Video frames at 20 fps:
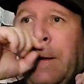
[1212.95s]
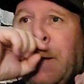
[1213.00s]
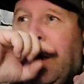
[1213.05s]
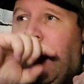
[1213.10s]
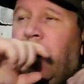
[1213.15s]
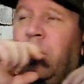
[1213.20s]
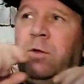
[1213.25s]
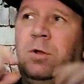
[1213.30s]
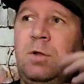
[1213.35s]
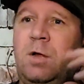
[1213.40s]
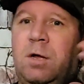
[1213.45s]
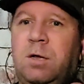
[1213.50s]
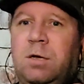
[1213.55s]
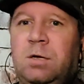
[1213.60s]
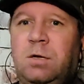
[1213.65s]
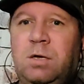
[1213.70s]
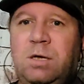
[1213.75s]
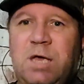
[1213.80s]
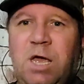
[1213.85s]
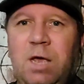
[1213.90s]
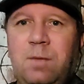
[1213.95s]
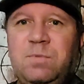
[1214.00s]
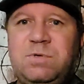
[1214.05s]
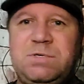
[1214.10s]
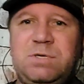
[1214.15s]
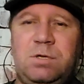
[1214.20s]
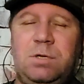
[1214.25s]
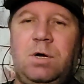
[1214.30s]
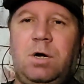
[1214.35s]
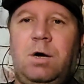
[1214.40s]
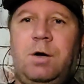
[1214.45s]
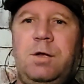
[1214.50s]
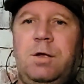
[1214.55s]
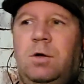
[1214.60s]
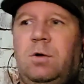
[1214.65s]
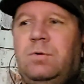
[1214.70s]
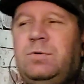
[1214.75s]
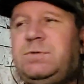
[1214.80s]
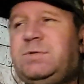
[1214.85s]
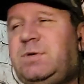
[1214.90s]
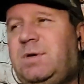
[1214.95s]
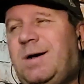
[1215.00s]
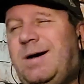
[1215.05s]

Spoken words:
kind of like game scenarios.